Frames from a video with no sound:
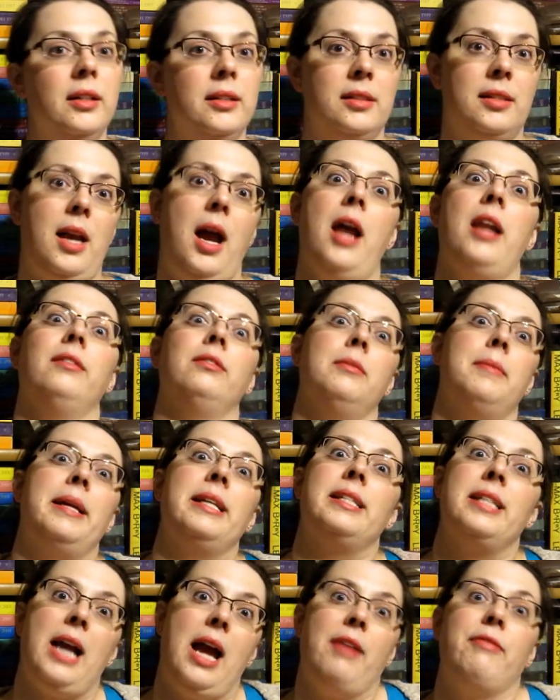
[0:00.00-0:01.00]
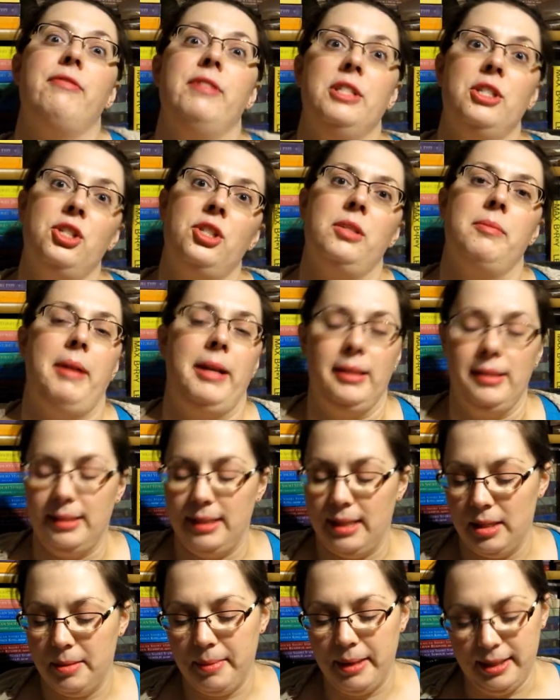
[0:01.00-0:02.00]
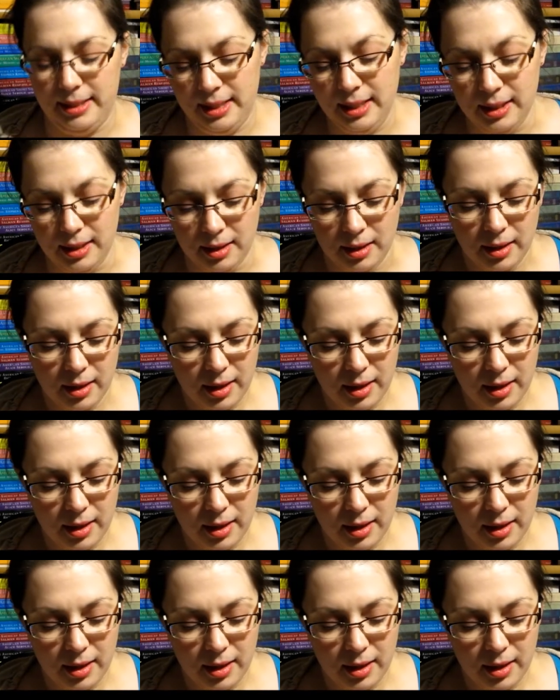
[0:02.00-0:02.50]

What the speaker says: It's kind of amazing. I finished it by the skin of my teeth.